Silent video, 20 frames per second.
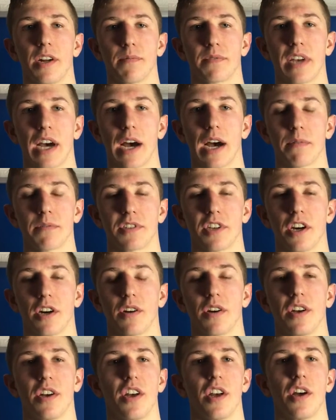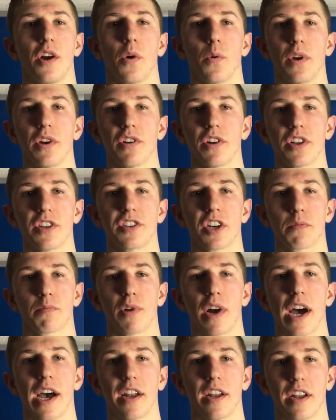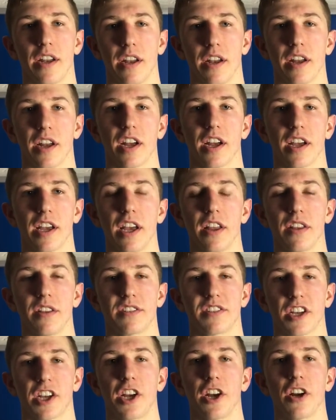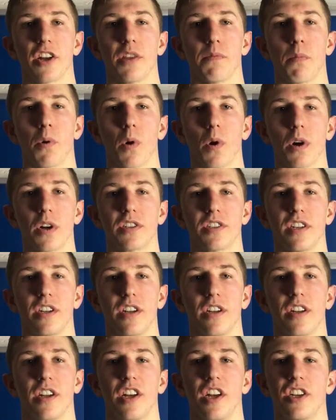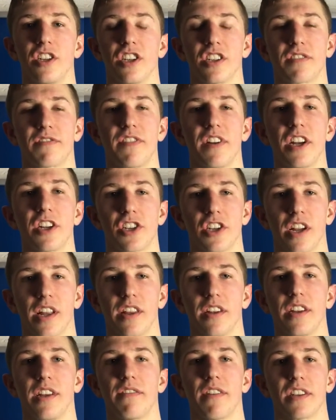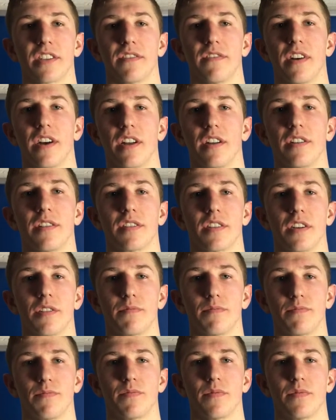up top, so we really took pride in securing the boards and just finishing on the defensive end. So.